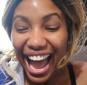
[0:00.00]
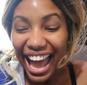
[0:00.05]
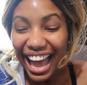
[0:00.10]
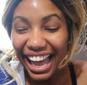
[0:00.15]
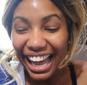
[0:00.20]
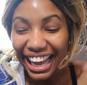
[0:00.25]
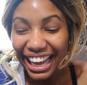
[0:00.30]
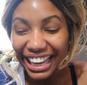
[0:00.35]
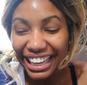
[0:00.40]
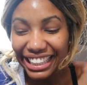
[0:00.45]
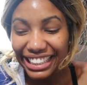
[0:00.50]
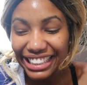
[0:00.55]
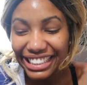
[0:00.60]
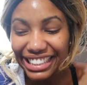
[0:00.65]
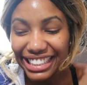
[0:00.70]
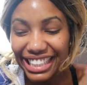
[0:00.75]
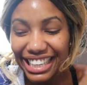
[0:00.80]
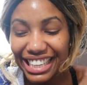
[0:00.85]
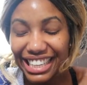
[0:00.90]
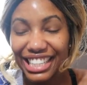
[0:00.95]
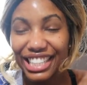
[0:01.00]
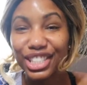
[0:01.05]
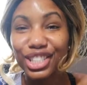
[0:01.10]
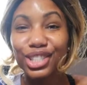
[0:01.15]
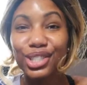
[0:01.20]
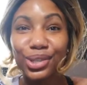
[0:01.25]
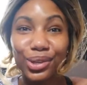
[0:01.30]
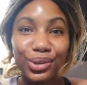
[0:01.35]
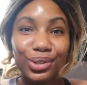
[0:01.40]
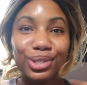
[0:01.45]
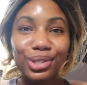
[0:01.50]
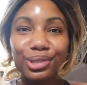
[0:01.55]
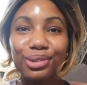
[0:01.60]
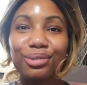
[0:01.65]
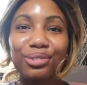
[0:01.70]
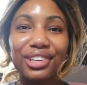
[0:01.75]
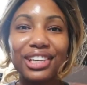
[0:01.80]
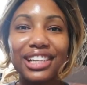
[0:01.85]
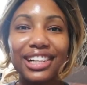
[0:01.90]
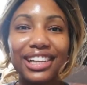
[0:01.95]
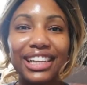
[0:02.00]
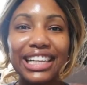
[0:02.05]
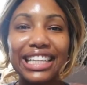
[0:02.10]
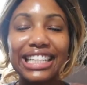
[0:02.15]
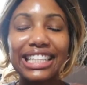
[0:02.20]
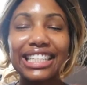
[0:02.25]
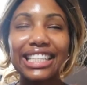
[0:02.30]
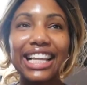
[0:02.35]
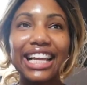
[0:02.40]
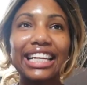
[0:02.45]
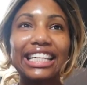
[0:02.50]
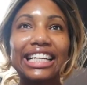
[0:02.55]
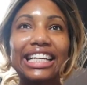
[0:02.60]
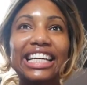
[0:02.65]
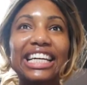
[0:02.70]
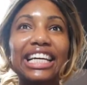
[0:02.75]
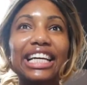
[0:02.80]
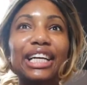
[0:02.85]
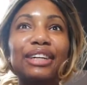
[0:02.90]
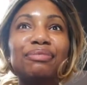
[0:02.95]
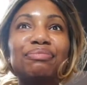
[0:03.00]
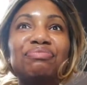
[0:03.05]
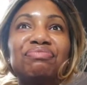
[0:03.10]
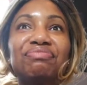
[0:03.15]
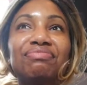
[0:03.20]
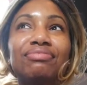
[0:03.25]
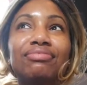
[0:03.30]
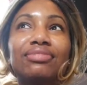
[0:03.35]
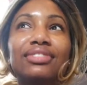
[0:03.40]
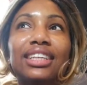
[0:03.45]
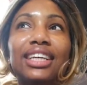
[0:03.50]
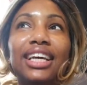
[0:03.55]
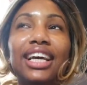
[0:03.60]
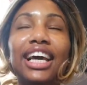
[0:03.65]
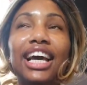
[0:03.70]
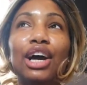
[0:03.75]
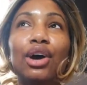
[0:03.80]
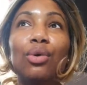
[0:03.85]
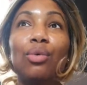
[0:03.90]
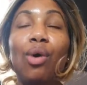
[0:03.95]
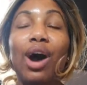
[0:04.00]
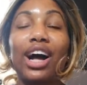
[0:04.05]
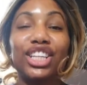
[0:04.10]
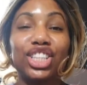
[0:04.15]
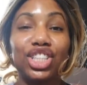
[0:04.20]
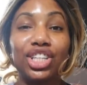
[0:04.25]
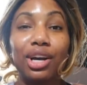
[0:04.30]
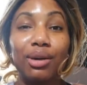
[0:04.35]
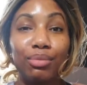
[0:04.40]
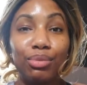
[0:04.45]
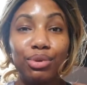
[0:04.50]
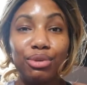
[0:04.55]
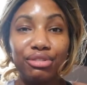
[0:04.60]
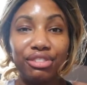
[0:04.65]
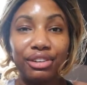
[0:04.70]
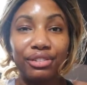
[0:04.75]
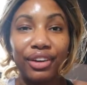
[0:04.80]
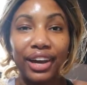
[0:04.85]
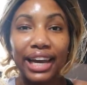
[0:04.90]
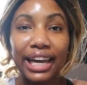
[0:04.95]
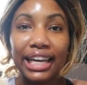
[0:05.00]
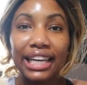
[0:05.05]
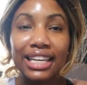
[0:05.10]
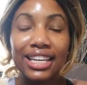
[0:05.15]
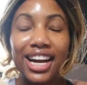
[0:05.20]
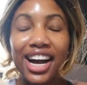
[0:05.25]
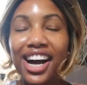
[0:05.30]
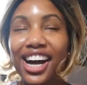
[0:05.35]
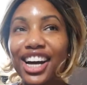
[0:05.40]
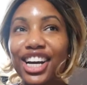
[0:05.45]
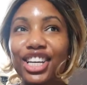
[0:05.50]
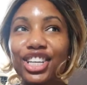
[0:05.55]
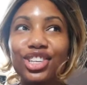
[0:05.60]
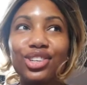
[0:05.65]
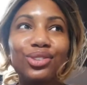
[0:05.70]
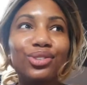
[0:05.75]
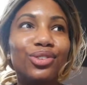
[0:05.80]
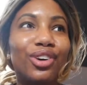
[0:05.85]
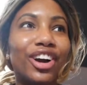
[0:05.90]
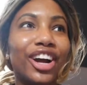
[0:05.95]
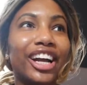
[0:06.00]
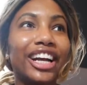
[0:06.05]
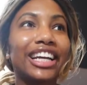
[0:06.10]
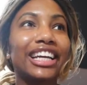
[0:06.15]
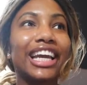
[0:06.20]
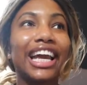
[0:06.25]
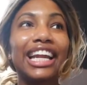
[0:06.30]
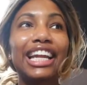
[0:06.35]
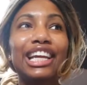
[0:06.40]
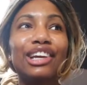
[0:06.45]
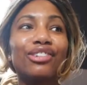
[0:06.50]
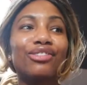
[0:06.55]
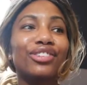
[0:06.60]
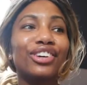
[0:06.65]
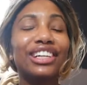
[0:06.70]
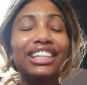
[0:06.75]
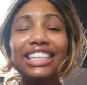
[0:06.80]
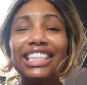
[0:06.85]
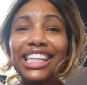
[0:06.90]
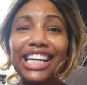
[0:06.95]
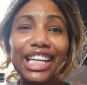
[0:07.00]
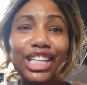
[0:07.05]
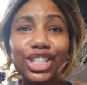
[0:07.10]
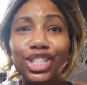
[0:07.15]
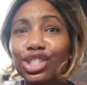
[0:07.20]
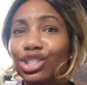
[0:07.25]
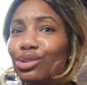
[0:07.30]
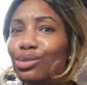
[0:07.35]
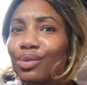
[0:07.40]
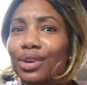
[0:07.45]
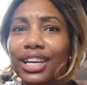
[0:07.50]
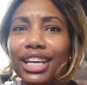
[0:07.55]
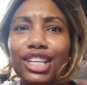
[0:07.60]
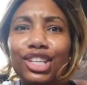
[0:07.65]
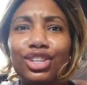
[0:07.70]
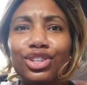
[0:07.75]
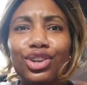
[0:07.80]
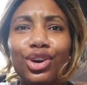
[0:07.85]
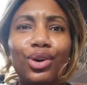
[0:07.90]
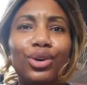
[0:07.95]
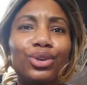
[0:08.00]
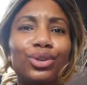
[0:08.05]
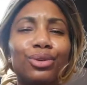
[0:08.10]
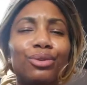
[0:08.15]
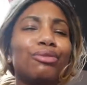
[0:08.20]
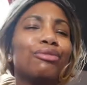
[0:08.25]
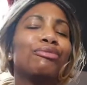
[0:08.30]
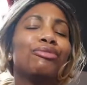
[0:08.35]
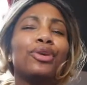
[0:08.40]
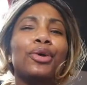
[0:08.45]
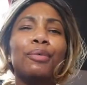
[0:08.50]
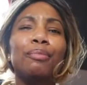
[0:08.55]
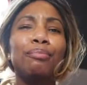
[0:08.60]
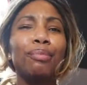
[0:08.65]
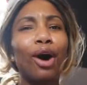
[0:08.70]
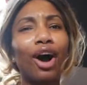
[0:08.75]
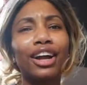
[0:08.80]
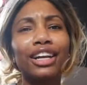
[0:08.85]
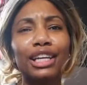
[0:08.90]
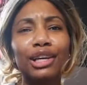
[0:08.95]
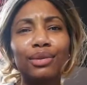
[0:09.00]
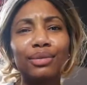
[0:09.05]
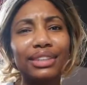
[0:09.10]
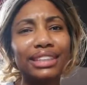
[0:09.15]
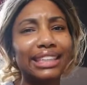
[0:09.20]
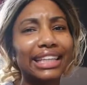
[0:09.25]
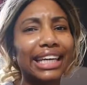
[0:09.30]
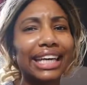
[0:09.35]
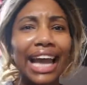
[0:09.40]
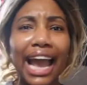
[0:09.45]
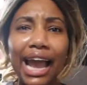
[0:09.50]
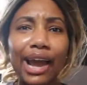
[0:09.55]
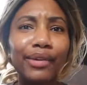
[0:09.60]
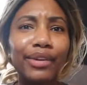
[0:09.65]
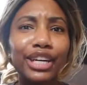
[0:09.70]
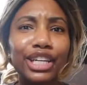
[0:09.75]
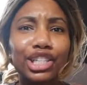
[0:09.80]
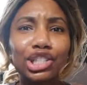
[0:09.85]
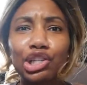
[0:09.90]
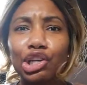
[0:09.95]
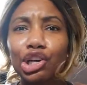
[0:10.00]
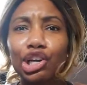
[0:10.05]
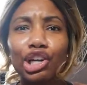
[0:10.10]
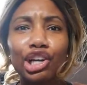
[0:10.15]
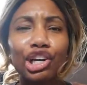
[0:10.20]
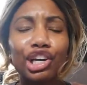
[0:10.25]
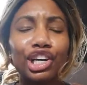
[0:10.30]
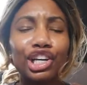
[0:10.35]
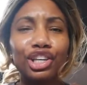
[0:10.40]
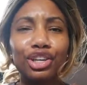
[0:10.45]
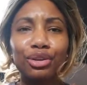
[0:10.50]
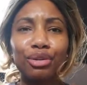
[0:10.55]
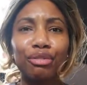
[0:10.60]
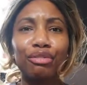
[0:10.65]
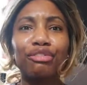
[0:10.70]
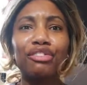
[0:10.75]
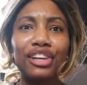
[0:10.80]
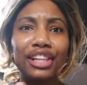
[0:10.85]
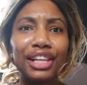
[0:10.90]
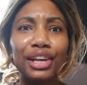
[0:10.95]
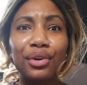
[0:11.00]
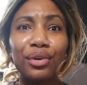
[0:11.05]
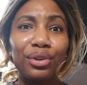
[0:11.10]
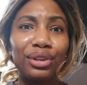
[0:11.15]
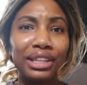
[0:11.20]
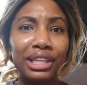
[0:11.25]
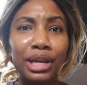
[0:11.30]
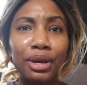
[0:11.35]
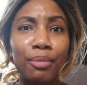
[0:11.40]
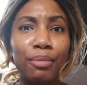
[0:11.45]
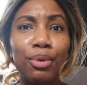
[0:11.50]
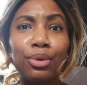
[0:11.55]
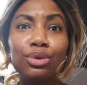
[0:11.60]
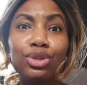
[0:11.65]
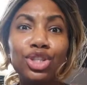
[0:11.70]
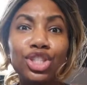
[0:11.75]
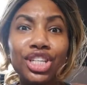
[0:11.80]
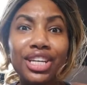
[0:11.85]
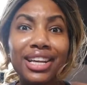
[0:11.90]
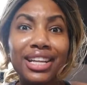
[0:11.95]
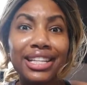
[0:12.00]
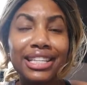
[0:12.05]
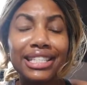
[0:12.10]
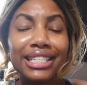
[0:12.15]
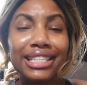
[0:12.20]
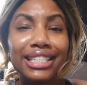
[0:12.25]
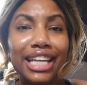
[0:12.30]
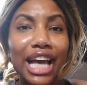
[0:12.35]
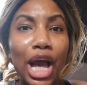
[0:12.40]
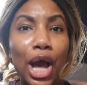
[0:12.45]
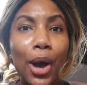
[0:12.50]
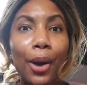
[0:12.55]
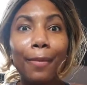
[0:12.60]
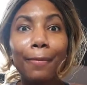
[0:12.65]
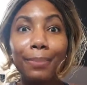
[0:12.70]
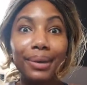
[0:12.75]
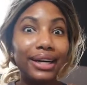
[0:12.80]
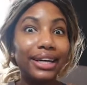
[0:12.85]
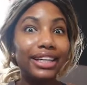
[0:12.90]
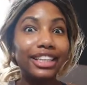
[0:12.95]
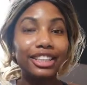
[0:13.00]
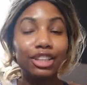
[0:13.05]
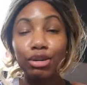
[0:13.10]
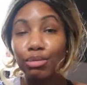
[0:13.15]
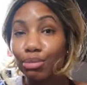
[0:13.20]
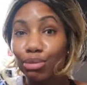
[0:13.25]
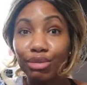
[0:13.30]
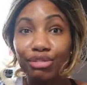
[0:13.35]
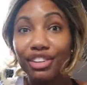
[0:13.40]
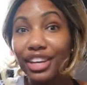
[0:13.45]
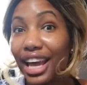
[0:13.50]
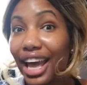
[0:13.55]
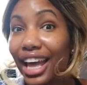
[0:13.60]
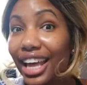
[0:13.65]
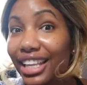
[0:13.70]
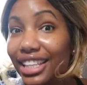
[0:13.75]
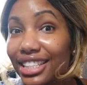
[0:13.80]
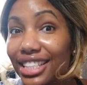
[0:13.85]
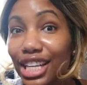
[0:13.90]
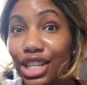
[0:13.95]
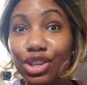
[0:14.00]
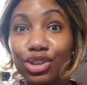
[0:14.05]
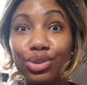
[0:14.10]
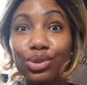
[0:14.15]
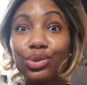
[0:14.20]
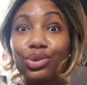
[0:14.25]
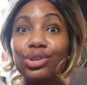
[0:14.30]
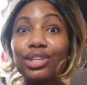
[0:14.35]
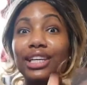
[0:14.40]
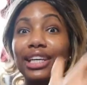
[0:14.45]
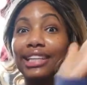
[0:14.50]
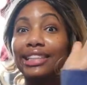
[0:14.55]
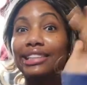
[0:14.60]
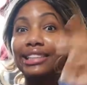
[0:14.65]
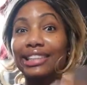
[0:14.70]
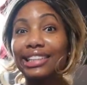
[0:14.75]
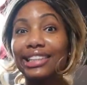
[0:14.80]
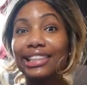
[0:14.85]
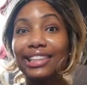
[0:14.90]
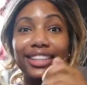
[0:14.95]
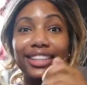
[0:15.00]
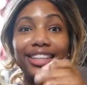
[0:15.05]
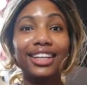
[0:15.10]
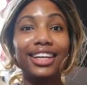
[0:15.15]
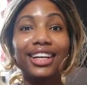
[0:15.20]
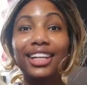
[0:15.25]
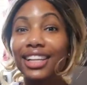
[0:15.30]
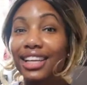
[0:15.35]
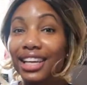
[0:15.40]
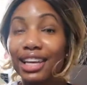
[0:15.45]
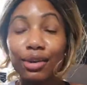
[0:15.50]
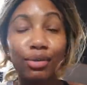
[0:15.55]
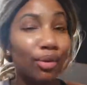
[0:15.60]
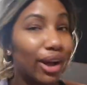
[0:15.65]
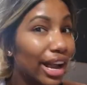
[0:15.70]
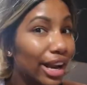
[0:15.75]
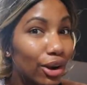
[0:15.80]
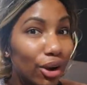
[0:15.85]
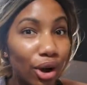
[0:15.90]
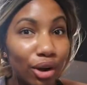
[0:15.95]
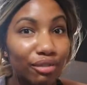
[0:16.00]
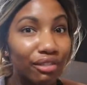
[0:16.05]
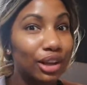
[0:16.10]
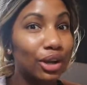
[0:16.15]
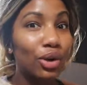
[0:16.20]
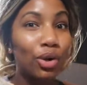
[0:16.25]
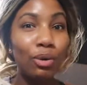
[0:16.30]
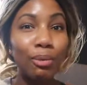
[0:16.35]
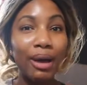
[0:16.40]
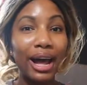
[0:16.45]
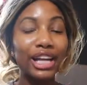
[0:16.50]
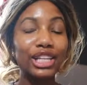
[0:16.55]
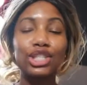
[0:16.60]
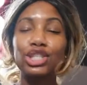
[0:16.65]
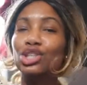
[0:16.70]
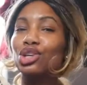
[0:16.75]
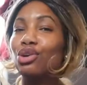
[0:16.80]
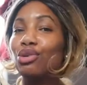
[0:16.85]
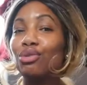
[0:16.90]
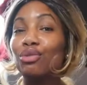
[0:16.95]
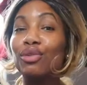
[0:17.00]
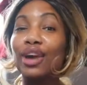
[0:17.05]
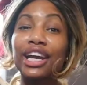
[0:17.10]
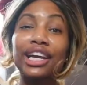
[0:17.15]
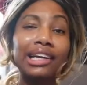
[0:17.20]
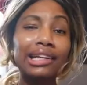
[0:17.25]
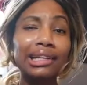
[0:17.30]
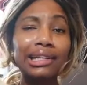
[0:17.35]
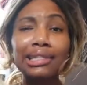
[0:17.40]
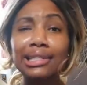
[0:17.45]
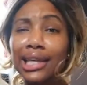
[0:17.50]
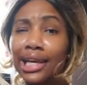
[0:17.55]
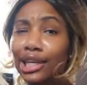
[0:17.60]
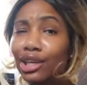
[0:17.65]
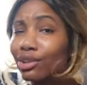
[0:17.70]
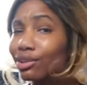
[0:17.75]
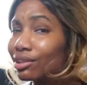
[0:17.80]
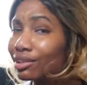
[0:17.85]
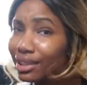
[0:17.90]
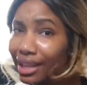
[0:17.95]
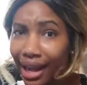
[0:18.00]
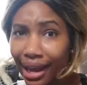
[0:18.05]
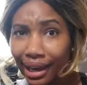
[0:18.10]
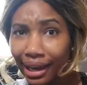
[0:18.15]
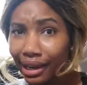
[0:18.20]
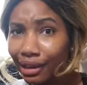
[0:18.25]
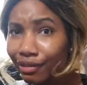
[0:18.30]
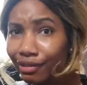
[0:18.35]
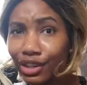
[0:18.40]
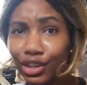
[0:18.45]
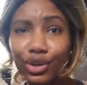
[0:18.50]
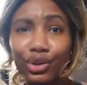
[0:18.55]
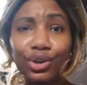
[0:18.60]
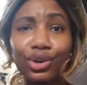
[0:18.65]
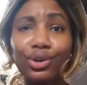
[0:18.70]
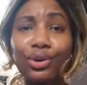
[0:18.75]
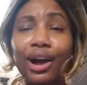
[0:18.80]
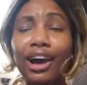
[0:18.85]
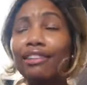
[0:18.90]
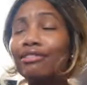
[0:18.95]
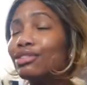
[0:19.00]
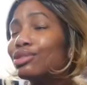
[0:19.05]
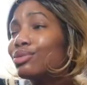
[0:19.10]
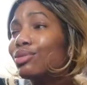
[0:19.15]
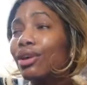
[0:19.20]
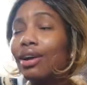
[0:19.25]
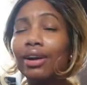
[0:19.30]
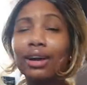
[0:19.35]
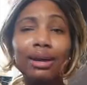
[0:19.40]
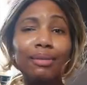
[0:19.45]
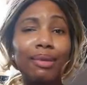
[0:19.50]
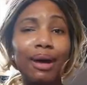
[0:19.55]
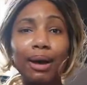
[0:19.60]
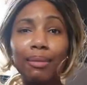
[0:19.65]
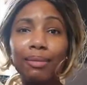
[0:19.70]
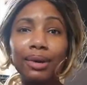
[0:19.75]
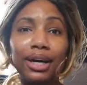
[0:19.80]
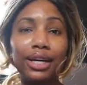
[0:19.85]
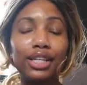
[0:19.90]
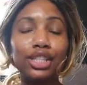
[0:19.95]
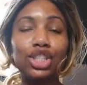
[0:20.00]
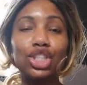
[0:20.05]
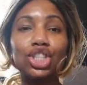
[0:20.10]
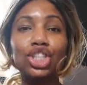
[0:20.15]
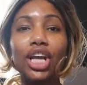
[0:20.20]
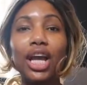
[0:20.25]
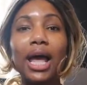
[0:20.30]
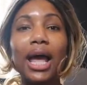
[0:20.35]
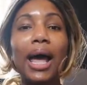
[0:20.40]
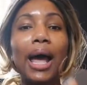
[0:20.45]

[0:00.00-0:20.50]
And it is so surreal. It's like watching a movie, right? You are getting really into it, you know, you're bonding with the character, you're feeling all the emotions, but the movie ends and you know you can click it right off and go back to your regular life. You know, you don't have to worry about much.